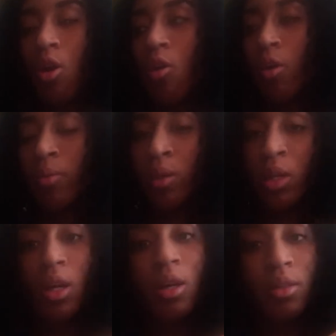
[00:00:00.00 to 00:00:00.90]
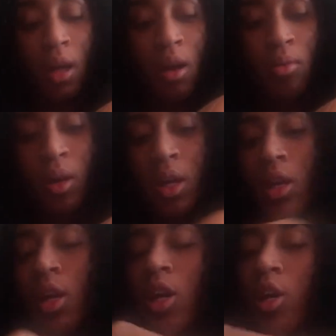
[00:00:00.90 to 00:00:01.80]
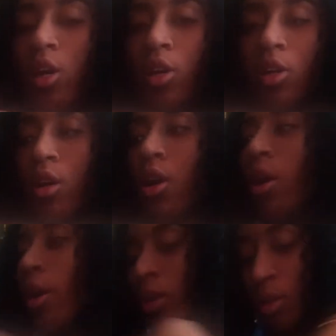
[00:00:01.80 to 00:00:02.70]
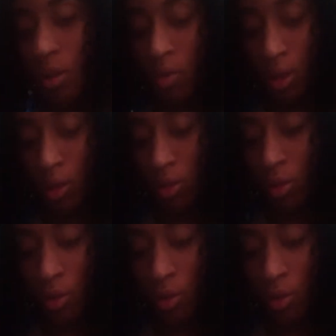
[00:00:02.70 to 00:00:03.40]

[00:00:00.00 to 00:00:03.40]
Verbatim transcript: on me that way and everything. So